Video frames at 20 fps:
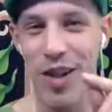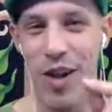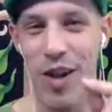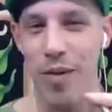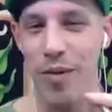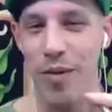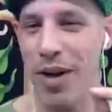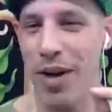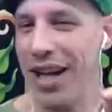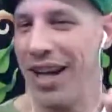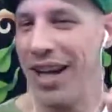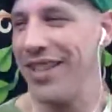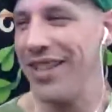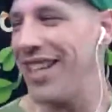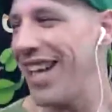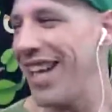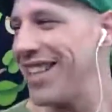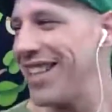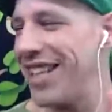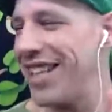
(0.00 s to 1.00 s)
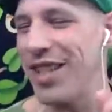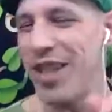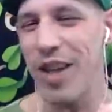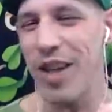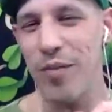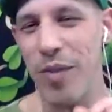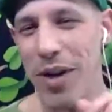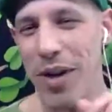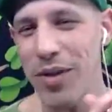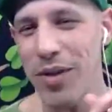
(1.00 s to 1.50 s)
know, I think he
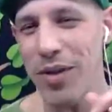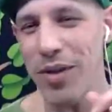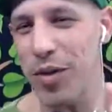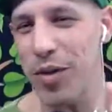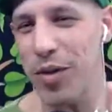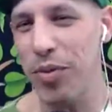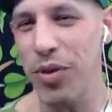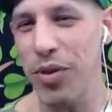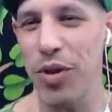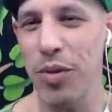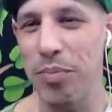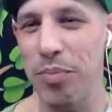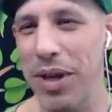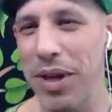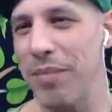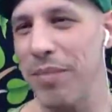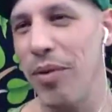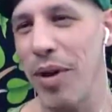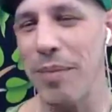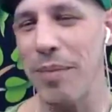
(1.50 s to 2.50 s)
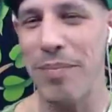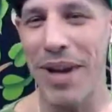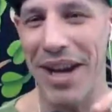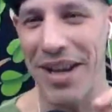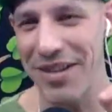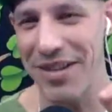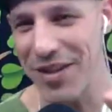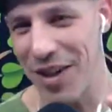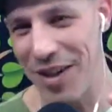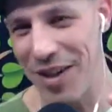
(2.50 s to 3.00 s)
said, why don't you just put your big boy
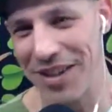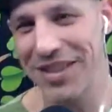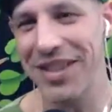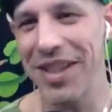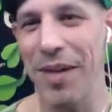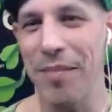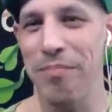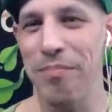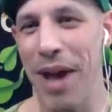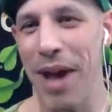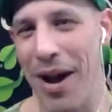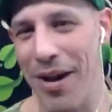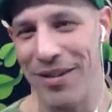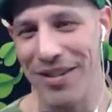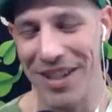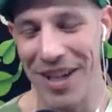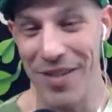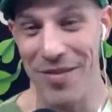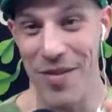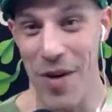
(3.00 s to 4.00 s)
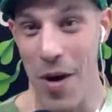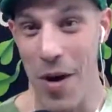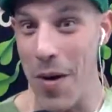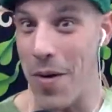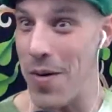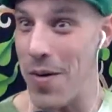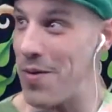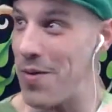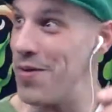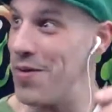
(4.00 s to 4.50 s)
pants on and stop pouting? I'm like,
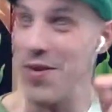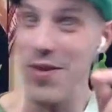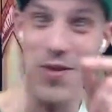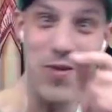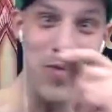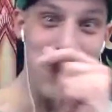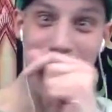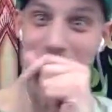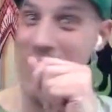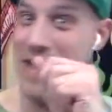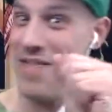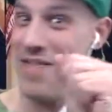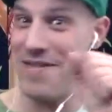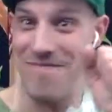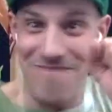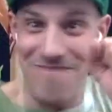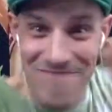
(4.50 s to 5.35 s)
oh, you mother,